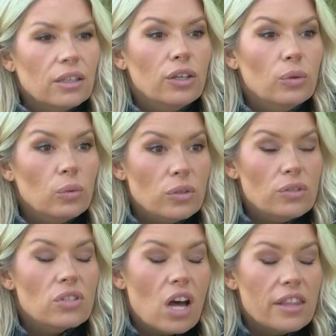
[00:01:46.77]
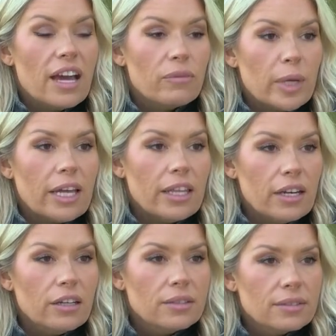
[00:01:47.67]
You you saw the FBI there?
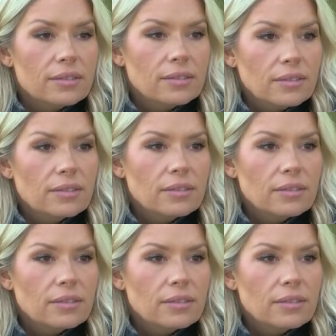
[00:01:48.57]
Yes.